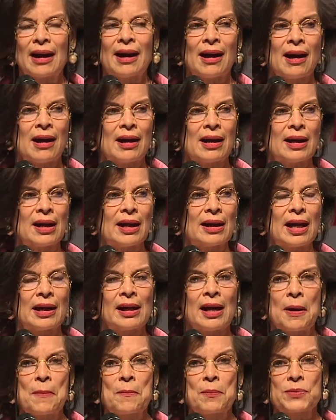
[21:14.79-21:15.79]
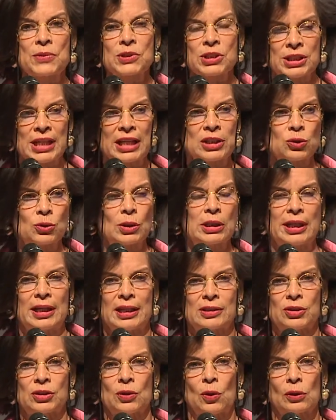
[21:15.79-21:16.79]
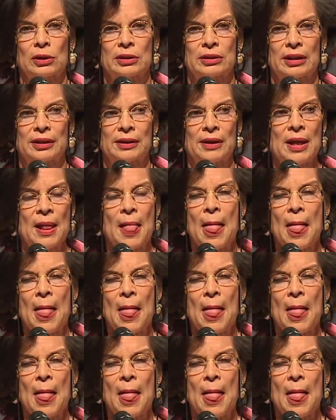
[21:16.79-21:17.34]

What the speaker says: are sexually assaulted.